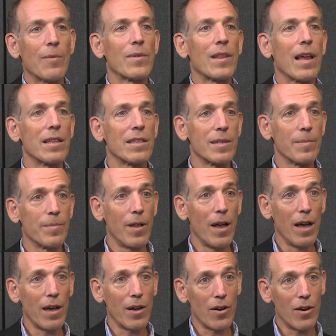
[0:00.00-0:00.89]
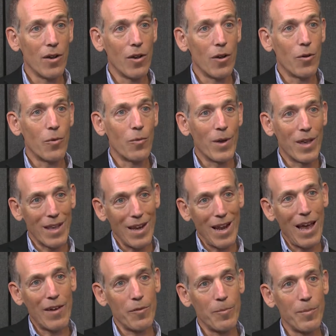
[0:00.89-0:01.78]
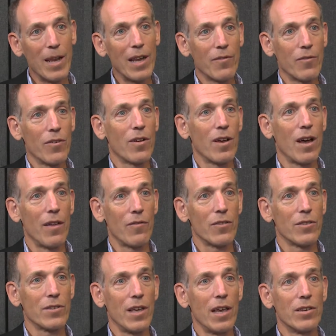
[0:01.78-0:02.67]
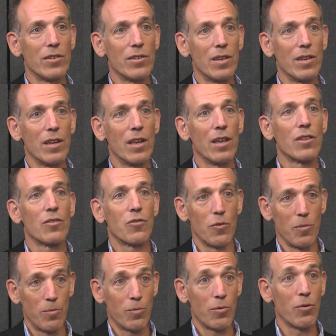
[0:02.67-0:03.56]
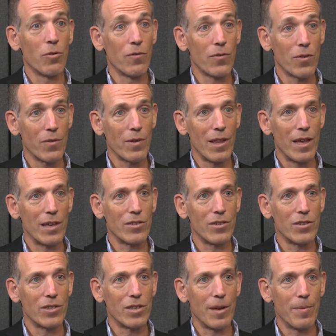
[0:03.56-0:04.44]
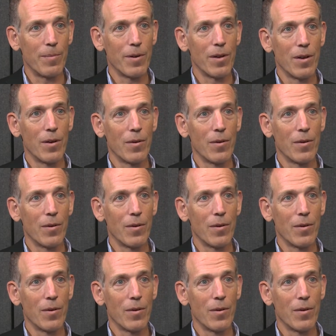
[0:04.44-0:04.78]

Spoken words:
with that supplier, we can have a meaningful conversation to improve the relationship,